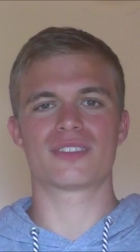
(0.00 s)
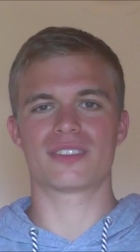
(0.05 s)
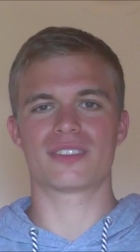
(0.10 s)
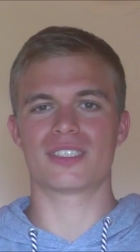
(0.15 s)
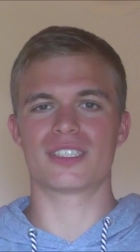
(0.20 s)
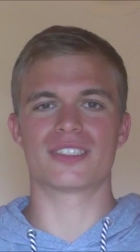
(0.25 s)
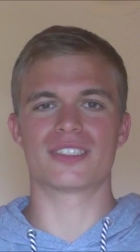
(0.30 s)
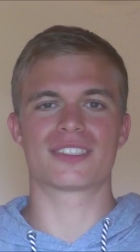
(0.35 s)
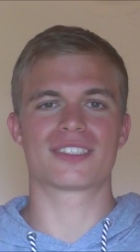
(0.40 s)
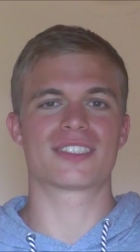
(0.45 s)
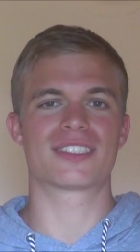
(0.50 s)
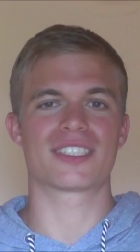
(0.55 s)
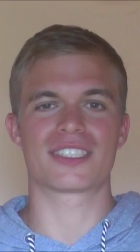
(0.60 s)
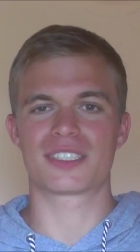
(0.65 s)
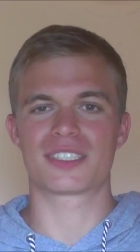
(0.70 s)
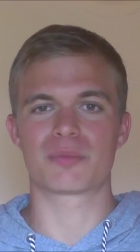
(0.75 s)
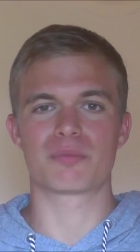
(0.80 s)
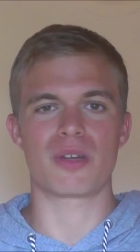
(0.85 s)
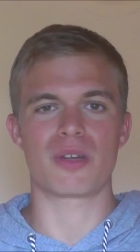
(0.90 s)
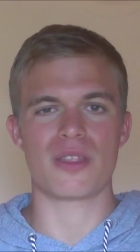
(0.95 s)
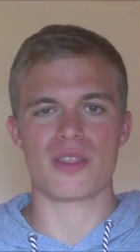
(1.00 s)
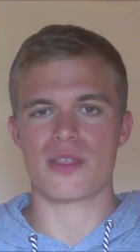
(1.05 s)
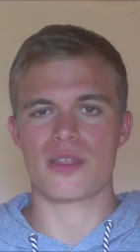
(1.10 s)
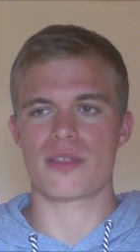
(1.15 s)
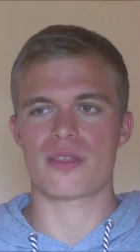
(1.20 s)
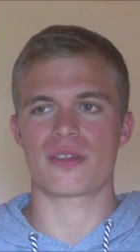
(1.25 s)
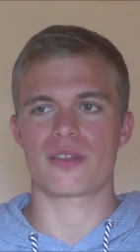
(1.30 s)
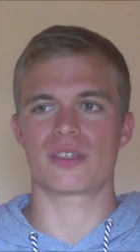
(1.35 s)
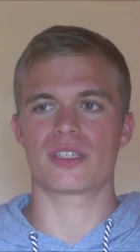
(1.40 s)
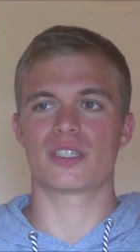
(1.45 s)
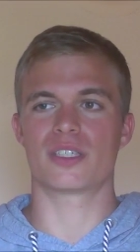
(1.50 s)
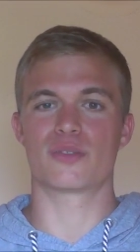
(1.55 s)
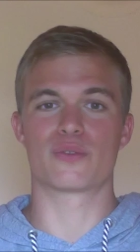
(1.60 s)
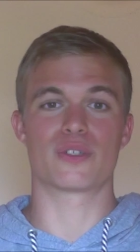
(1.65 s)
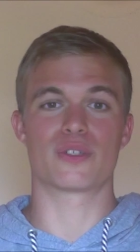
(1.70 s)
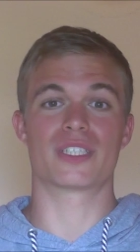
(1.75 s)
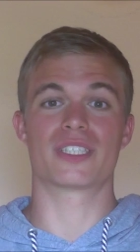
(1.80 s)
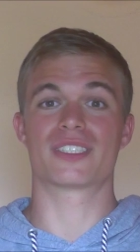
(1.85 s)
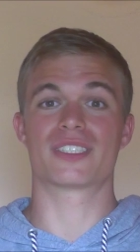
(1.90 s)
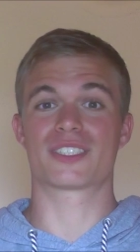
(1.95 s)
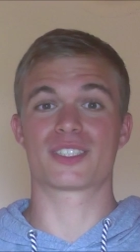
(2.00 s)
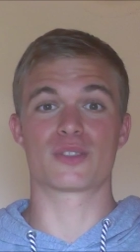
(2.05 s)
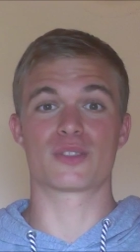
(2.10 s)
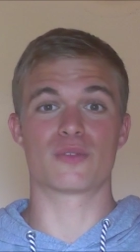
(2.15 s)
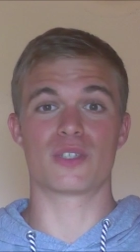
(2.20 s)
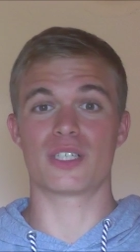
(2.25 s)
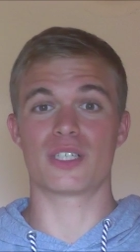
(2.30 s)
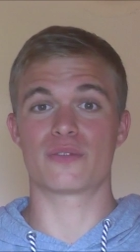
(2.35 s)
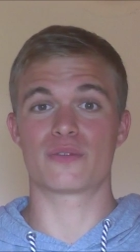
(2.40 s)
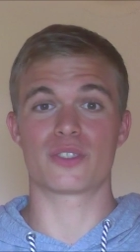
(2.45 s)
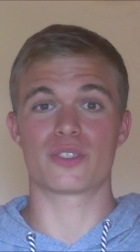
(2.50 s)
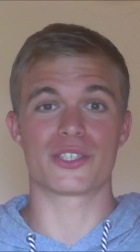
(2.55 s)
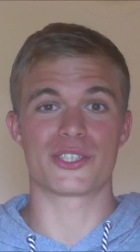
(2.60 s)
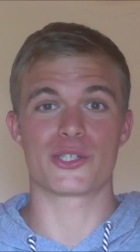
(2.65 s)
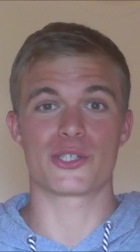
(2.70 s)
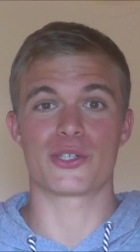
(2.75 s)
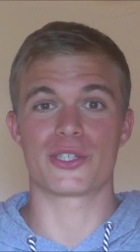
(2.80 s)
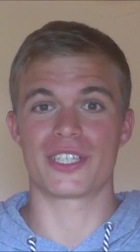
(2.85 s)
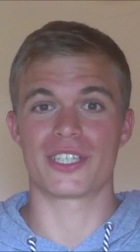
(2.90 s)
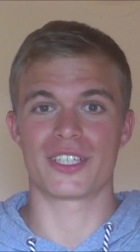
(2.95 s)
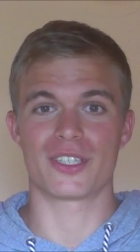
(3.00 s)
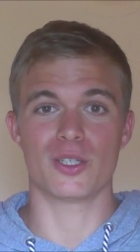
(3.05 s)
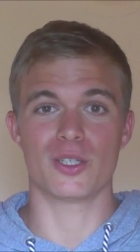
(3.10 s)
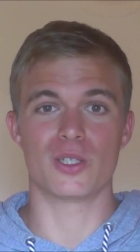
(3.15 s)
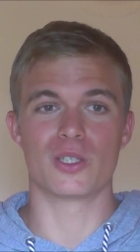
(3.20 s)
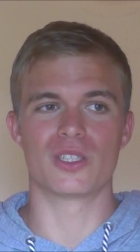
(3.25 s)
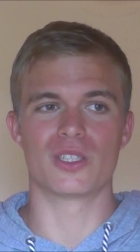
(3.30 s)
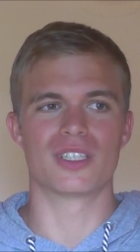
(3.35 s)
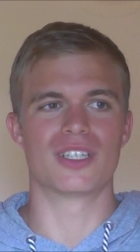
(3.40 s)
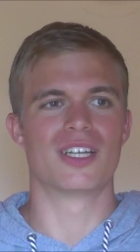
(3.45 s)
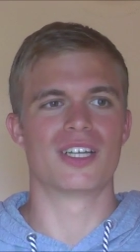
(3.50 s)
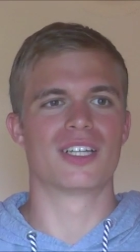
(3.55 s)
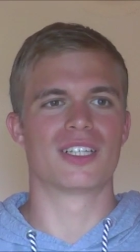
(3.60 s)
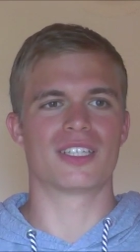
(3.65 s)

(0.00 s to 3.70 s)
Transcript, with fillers: in six months if I survived the journey at all,